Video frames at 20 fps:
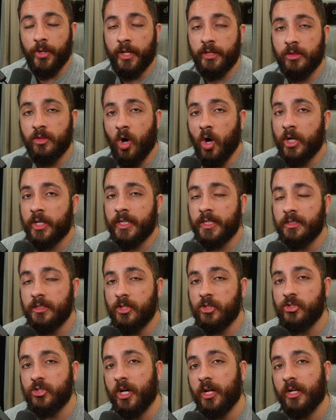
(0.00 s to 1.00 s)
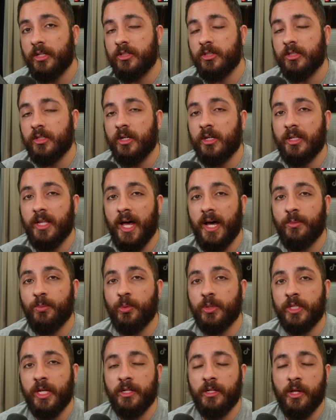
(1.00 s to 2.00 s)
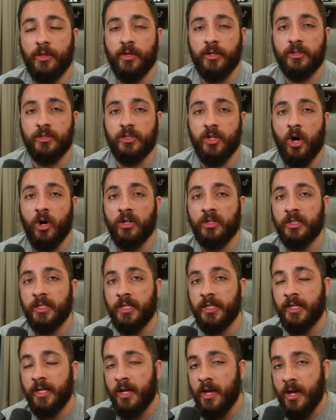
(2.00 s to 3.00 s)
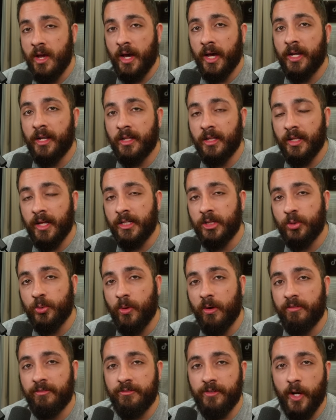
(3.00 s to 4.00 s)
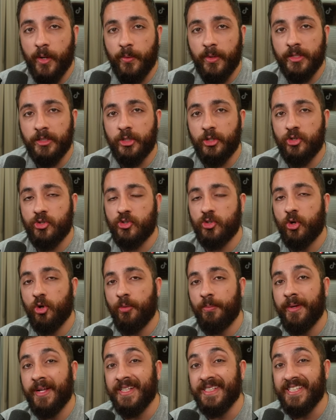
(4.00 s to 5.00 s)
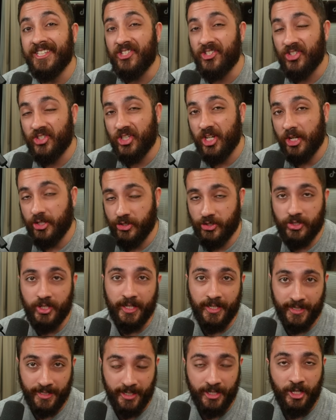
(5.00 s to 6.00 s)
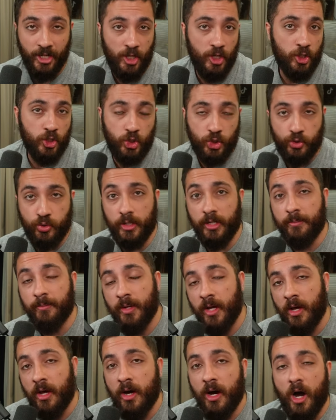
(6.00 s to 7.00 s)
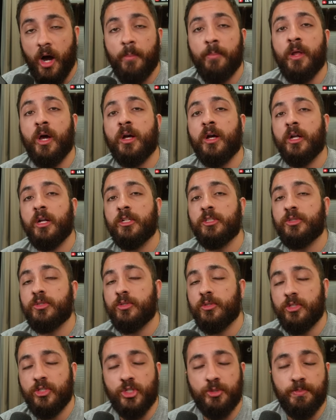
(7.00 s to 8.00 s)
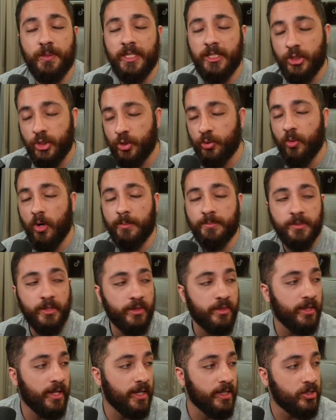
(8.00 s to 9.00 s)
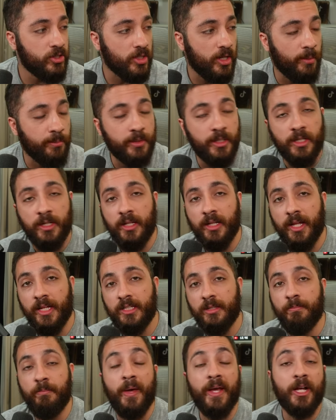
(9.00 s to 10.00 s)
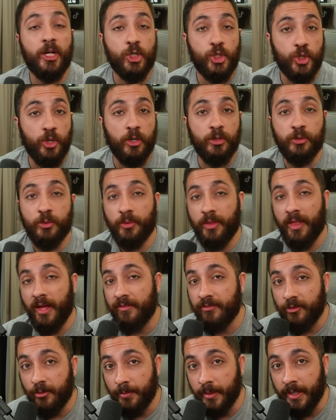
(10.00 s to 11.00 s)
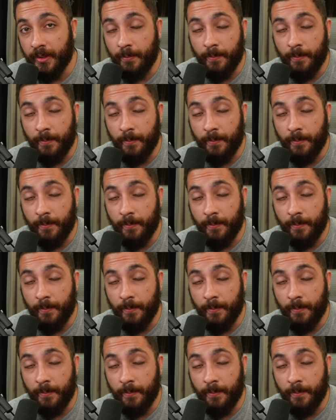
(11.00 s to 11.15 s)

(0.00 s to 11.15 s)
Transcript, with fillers: a donkey decided to collab with another donkey, and it led to a very disturbing, disgusting stream. I'm not gonna speed you up to things. I'm gonna let Megatron do that for me.